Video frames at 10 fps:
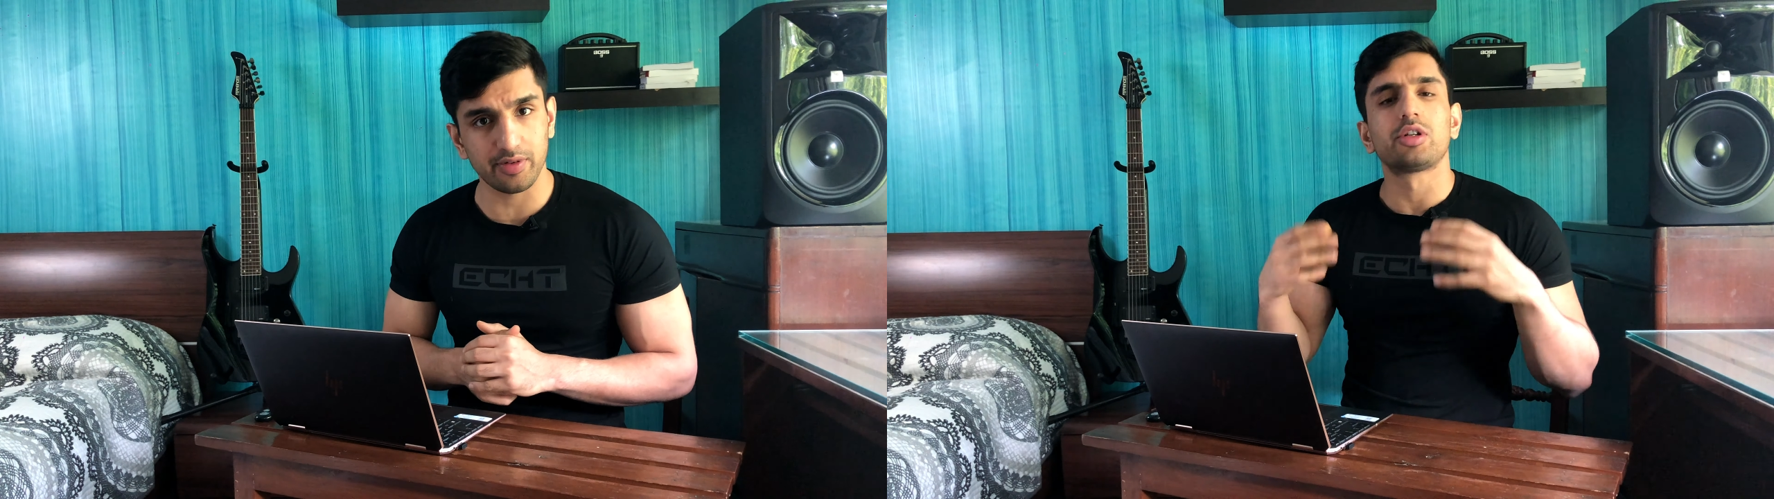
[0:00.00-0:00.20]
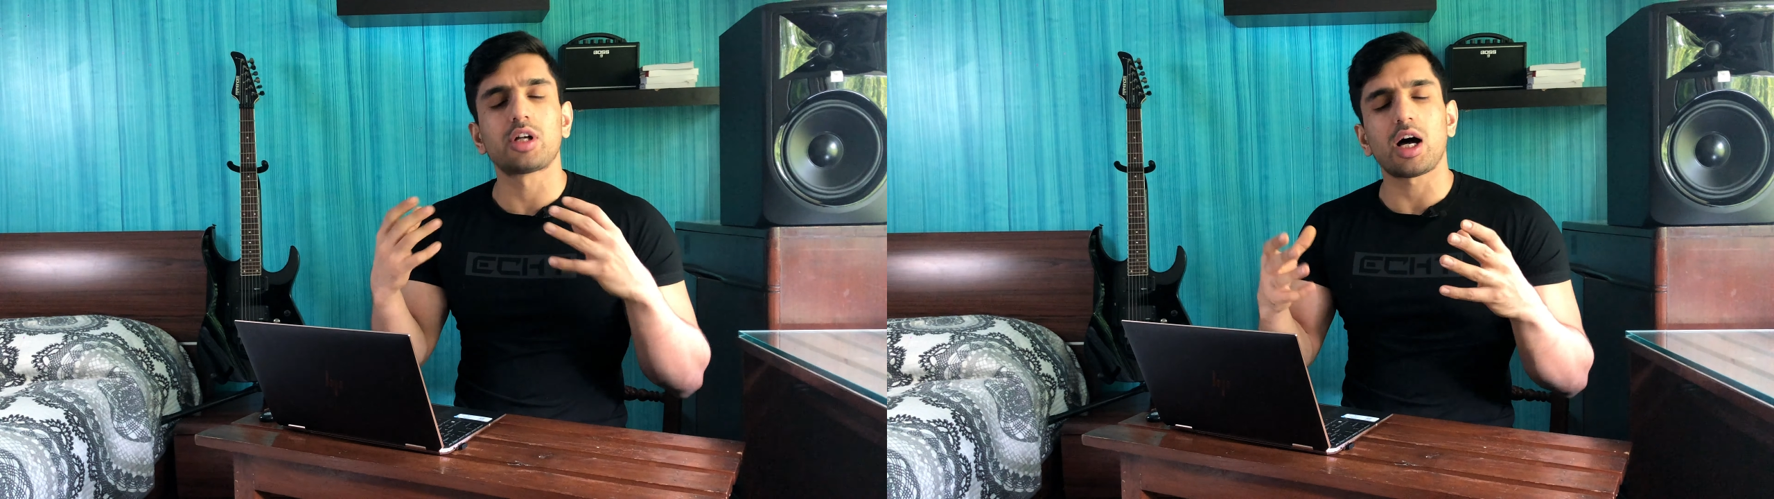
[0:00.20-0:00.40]

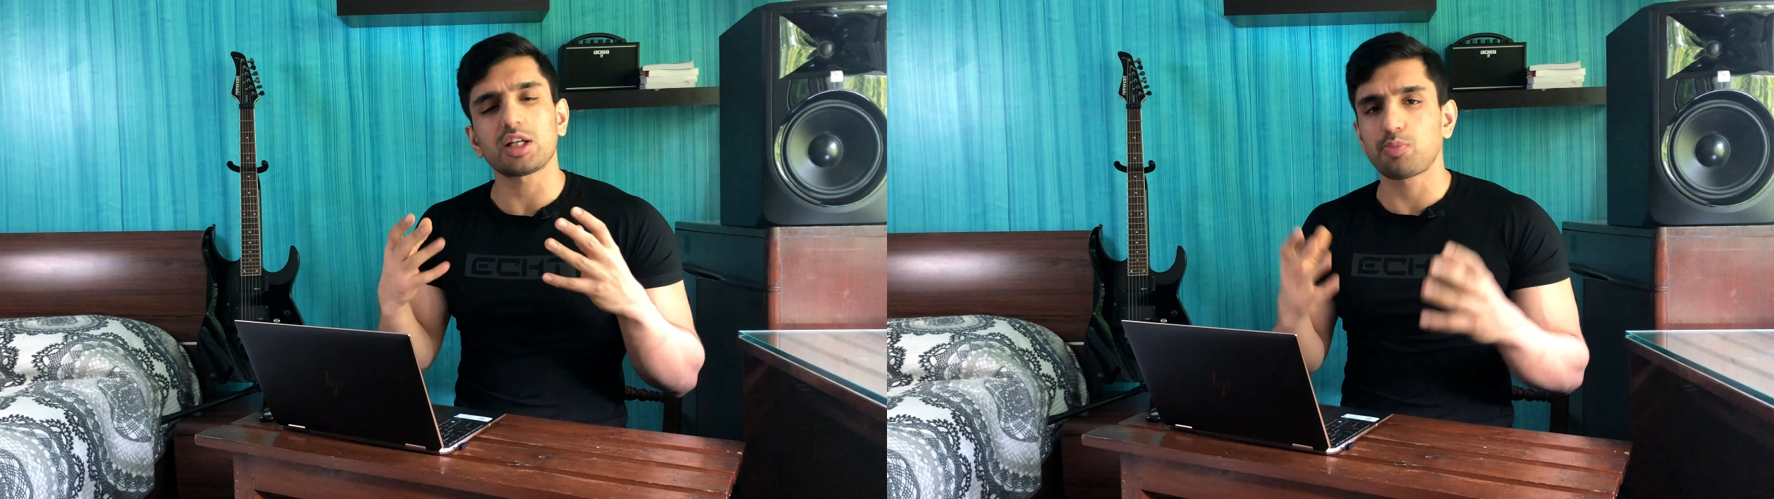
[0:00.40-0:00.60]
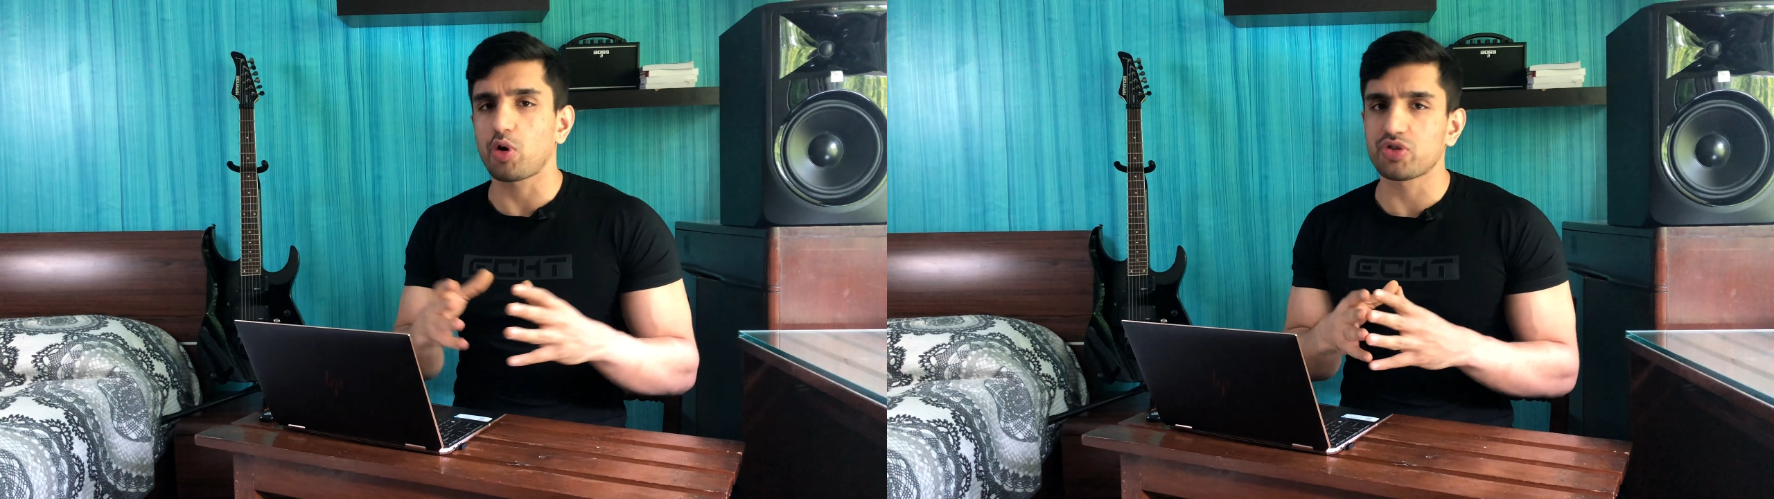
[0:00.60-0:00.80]
The
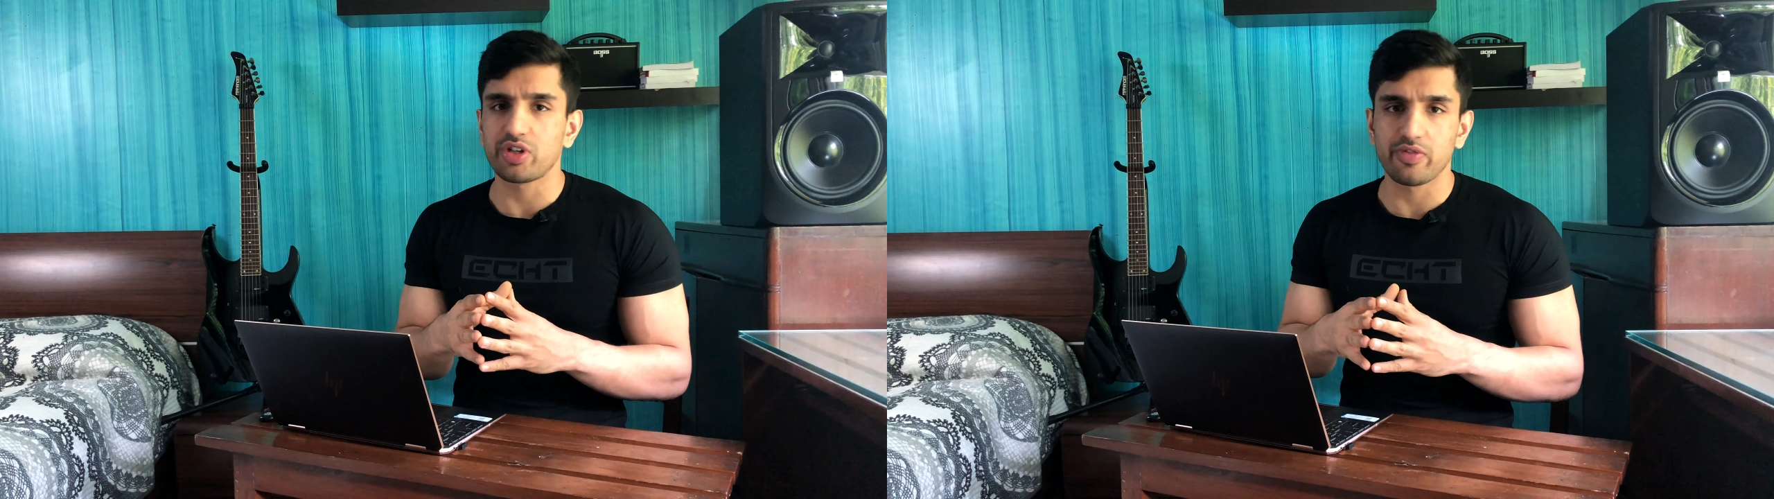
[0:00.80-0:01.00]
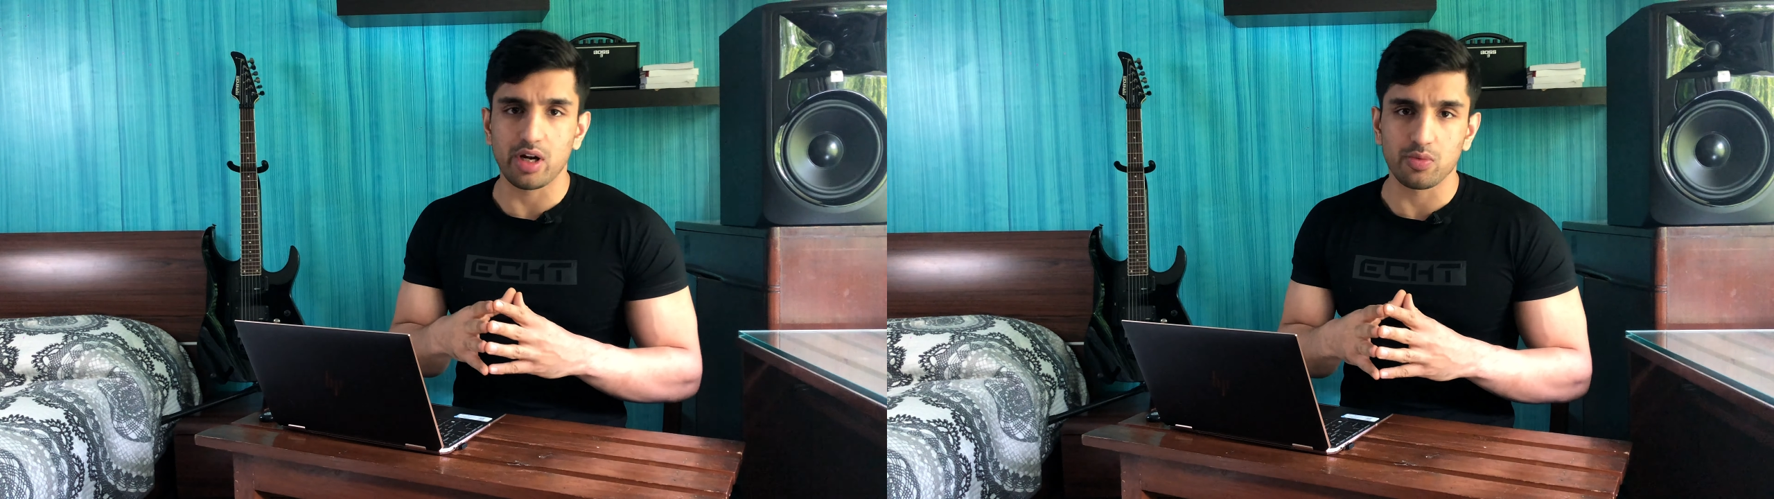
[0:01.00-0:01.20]
task
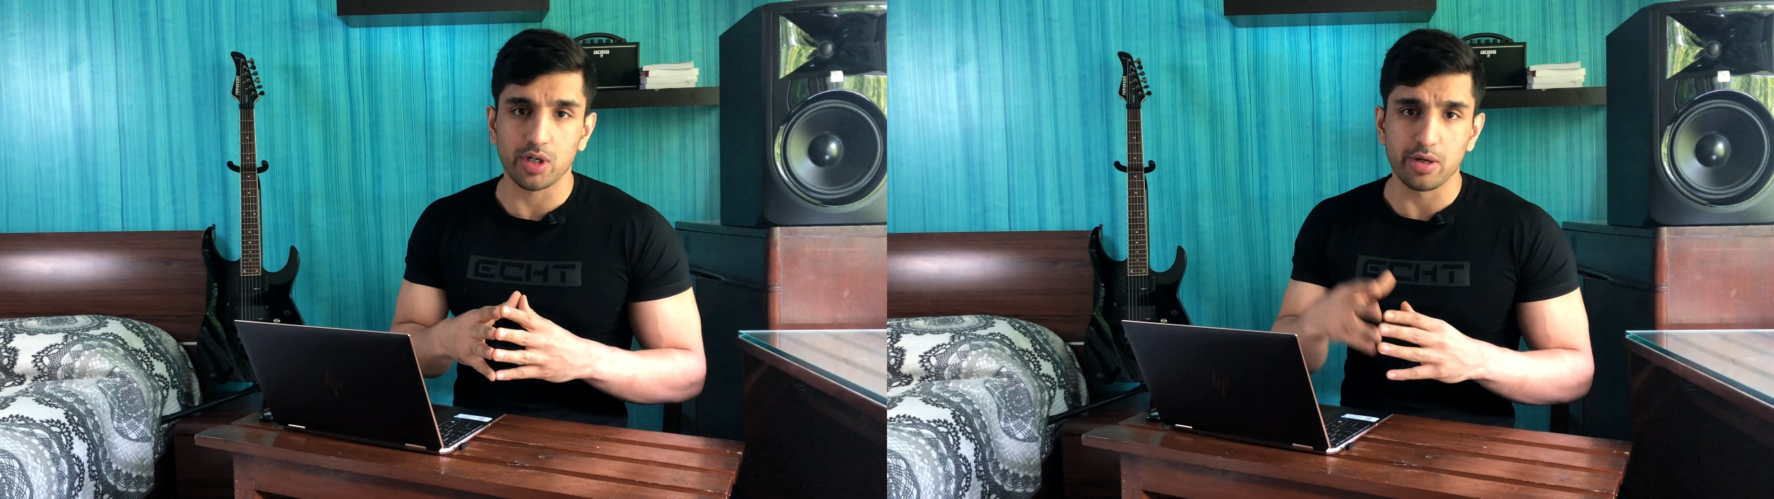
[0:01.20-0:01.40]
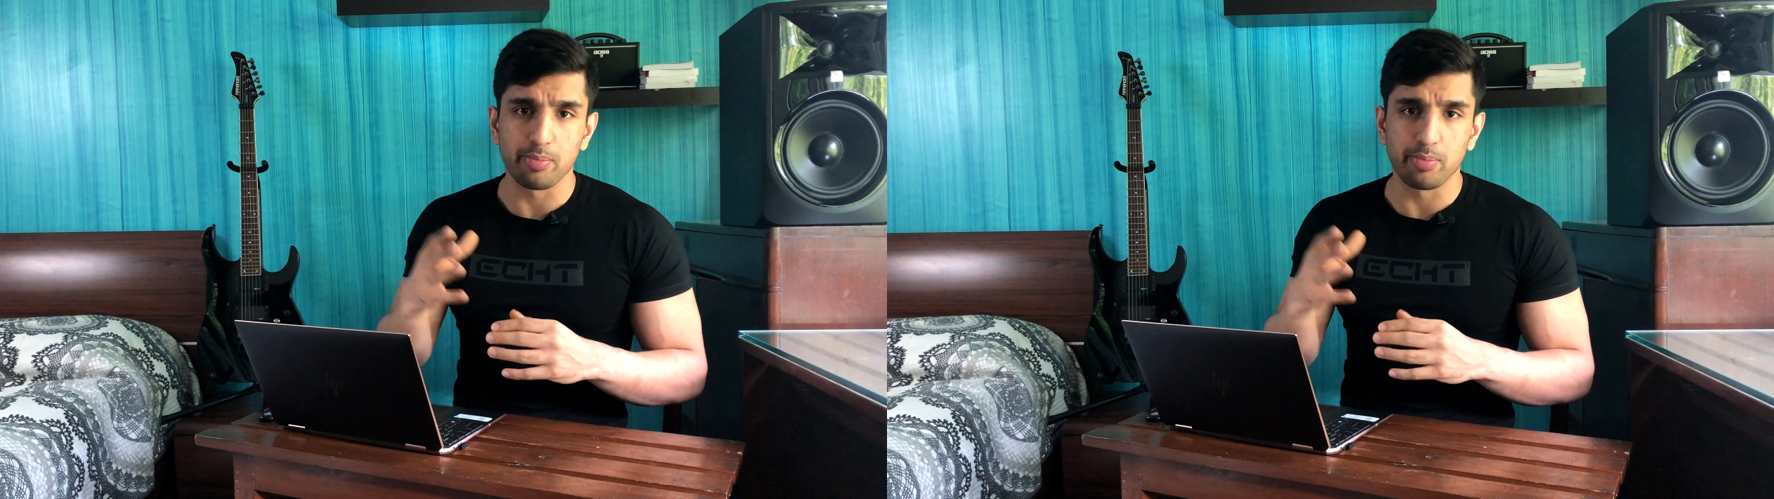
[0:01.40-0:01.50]
positive network